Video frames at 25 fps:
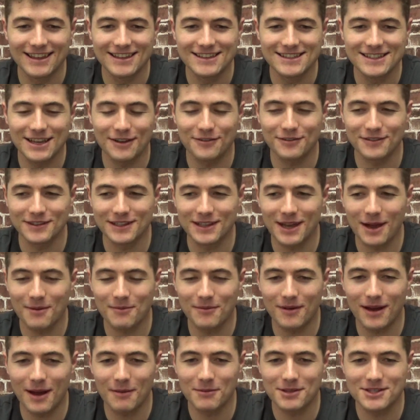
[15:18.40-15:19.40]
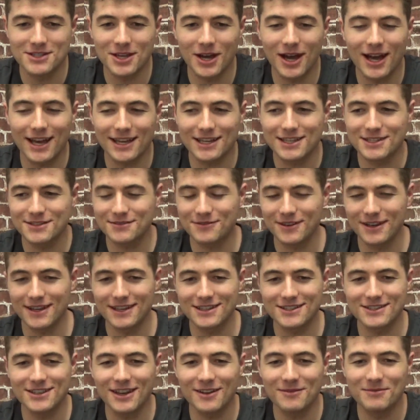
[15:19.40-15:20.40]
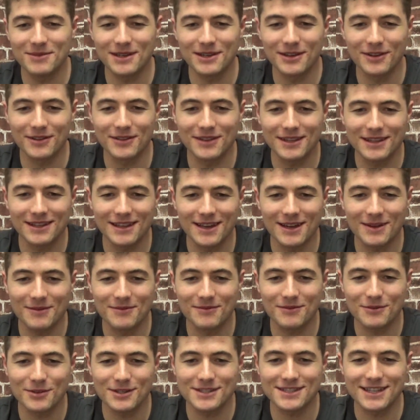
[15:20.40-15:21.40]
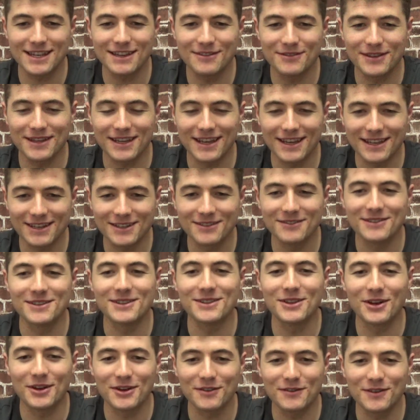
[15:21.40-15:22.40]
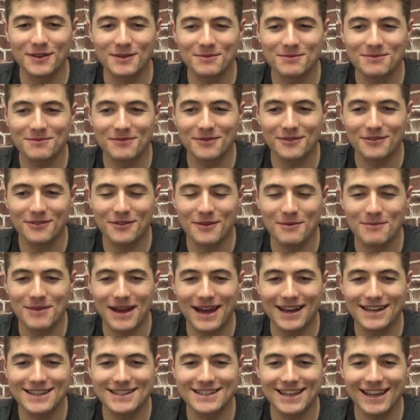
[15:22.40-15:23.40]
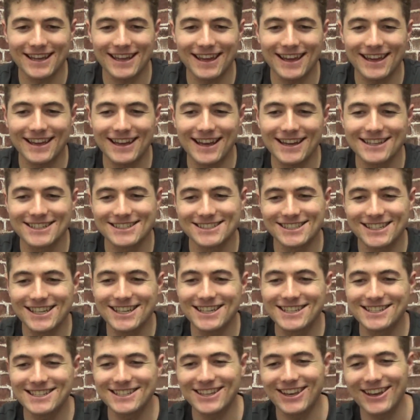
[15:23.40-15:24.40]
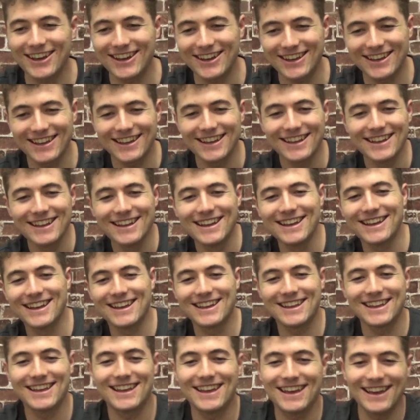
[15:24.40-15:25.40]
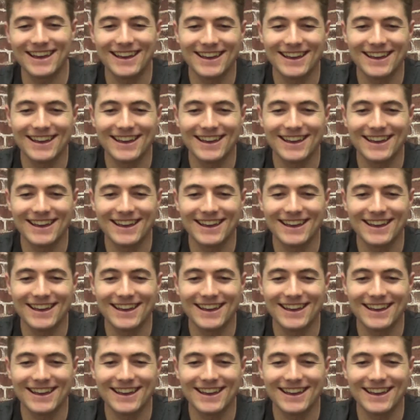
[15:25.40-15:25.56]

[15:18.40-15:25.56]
Definitely. I'm a Tigers fan, so I've been on the receiving end of a lot of it for about a decade, actually. So, yeah.